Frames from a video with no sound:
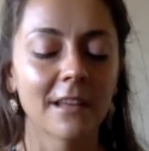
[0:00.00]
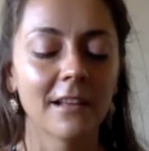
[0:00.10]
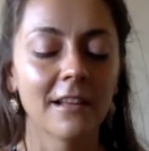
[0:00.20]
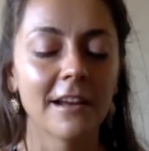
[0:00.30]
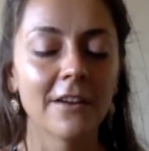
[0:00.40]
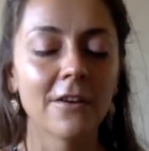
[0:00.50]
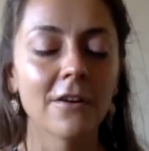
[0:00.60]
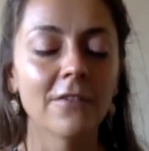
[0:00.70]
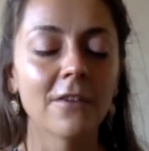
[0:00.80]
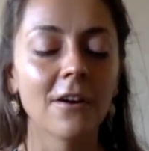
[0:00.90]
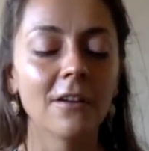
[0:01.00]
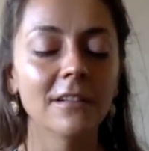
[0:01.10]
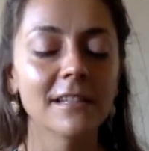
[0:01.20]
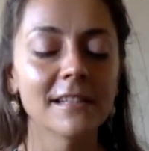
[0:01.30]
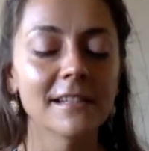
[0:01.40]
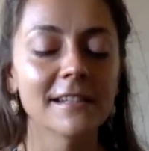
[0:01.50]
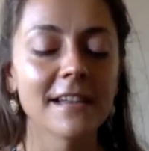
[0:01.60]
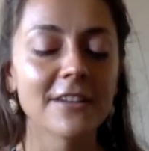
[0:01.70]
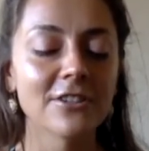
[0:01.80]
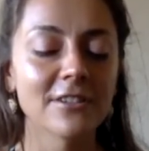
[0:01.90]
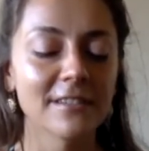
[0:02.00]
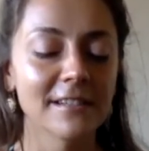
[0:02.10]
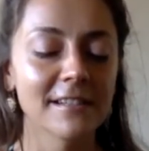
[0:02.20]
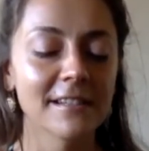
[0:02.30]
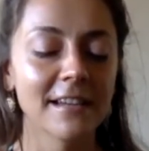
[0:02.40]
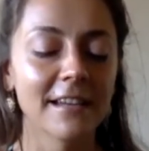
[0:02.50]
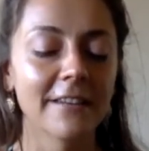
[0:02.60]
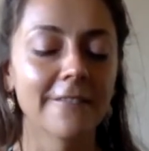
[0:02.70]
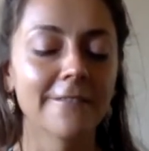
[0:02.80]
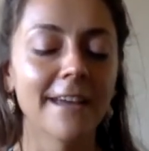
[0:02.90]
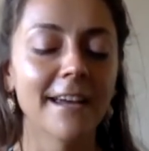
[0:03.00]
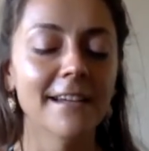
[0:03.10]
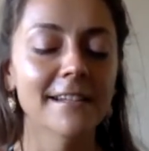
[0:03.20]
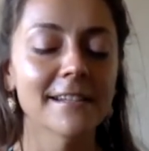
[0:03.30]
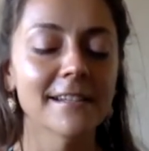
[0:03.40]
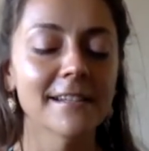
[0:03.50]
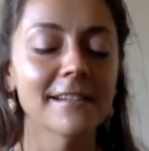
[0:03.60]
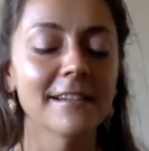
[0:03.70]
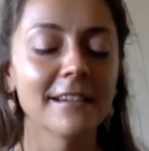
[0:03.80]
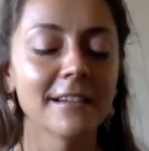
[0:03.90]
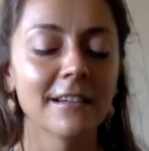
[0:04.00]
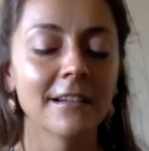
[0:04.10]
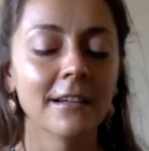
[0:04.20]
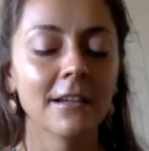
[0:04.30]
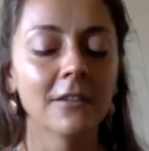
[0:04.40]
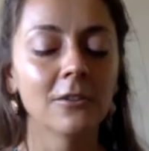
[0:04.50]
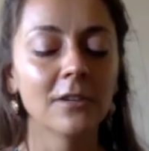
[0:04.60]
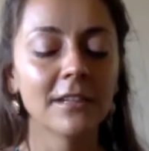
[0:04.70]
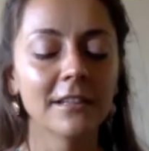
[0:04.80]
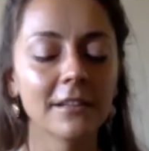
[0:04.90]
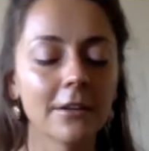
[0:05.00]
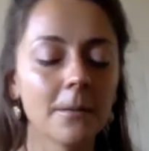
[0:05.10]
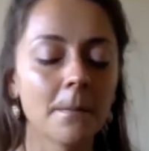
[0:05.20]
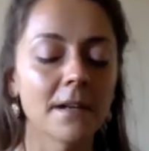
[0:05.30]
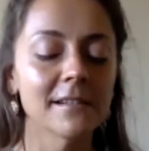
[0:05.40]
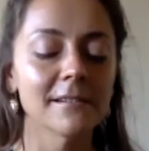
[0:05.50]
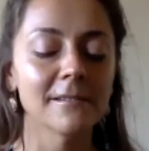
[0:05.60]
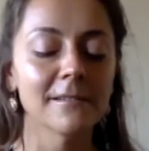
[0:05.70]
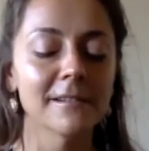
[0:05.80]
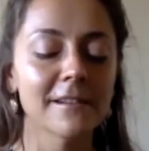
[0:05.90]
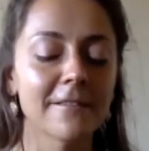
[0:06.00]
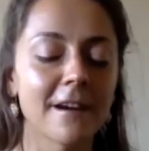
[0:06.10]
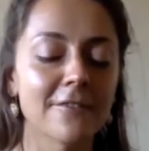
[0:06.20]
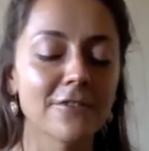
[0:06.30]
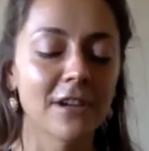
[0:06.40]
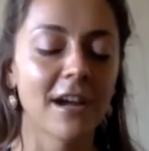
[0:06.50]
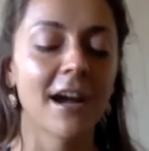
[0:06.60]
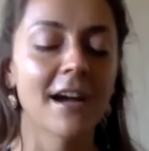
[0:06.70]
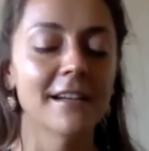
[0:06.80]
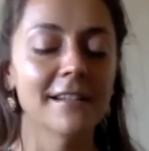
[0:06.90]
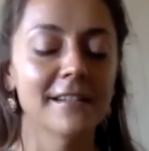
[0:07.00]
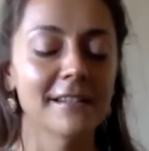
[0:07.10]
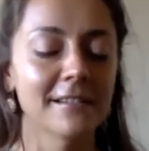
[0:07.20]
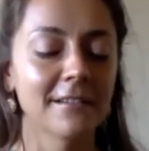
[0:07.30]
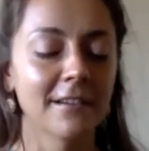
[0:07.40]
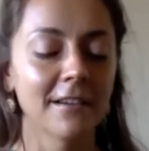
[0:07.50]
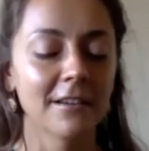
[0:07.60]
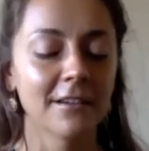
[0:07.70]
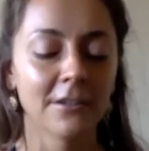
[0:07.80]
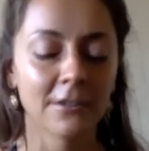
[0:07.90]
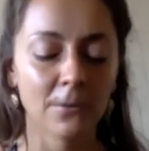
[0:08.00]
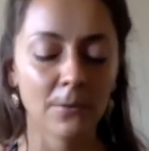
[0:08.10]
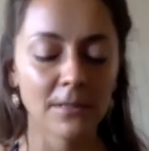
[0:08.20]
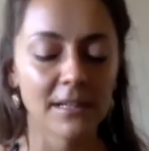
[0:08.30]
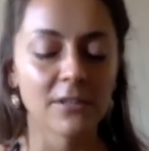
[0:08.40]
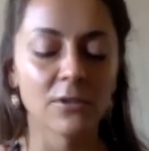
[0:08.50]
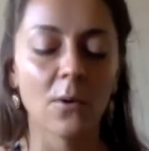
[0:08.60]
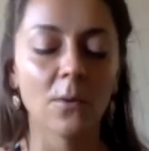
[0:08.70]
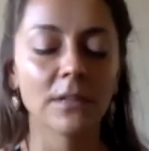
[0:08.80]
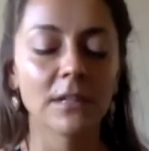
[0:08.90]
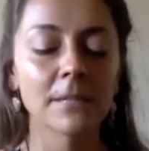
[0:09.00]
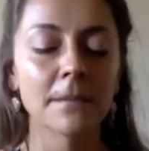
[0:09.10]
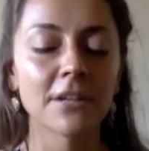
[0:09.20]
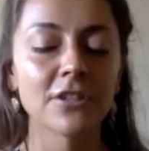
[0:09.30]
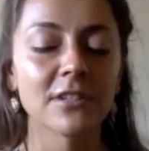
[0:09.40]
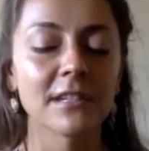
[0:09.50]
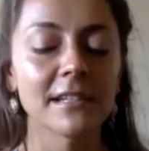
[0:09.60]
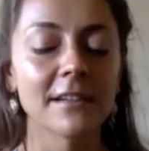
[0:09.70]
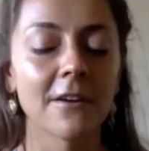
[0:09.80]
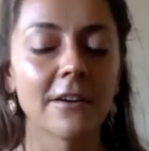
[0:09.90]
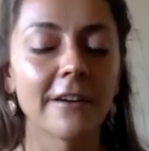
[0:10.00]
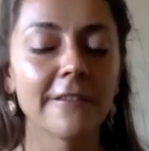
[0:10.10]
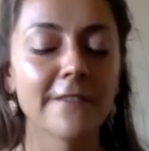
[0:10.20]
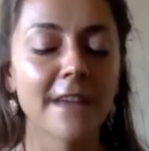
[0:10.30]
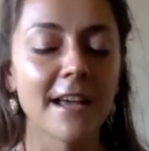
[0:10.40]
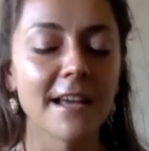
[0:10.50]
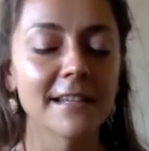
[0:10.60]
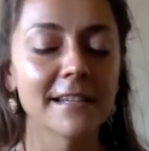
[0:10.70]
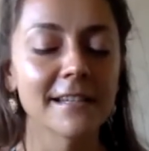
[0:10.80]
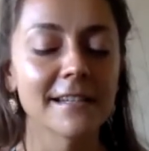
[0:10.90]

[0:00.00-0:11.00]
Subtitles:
Letting go of all these sensations in the face, including the little muscles around your eyes. We tend to hold expressions on our face.